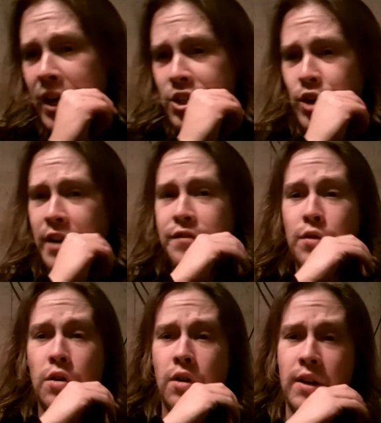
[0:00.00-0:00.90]
Track
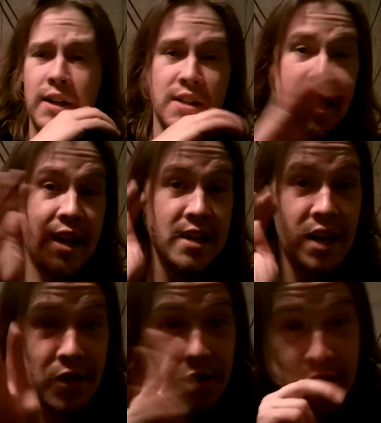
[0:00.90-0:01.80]
4 is
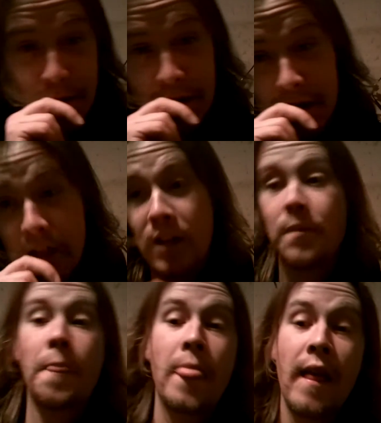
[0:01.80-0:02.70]
another Christmas song.
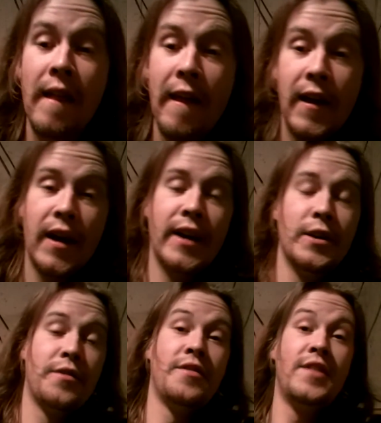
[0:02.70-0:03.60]

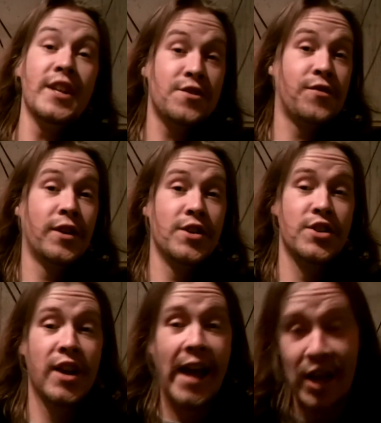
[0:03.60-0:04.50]
Now this
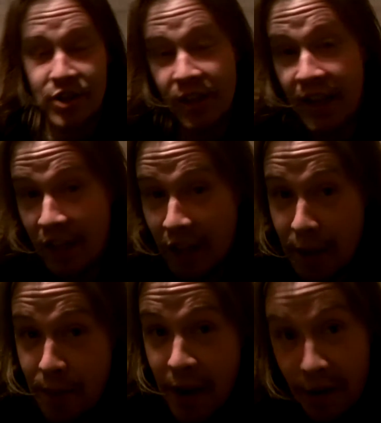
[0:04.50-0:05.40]
version I actually like a
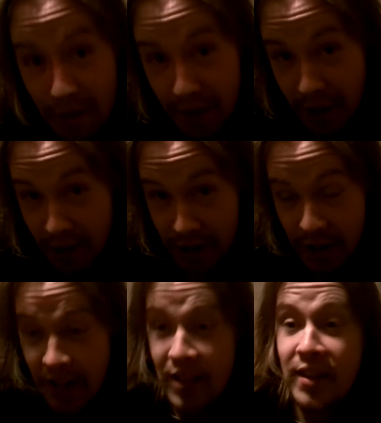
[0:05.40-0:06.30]
lot better than the
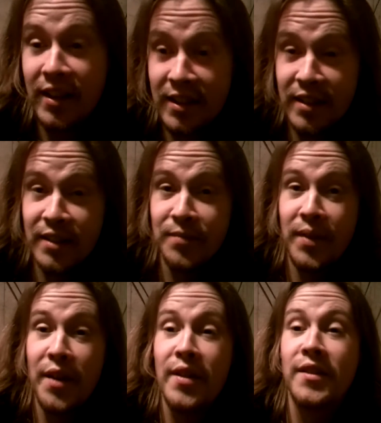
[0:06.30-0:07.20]
original. I think
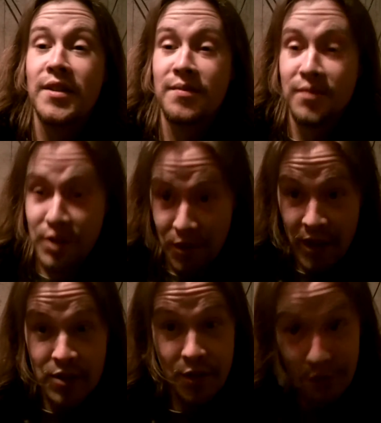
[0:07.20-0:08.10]
the
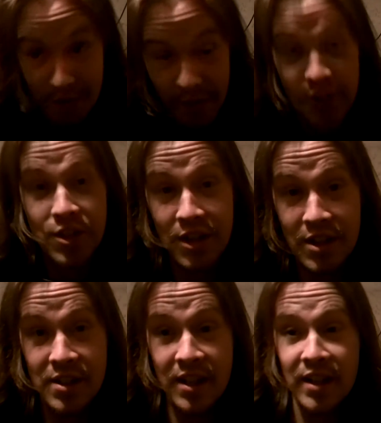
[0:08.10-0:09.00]
2003 version
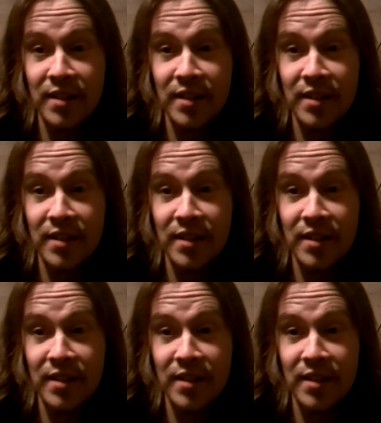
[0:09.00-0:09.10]
is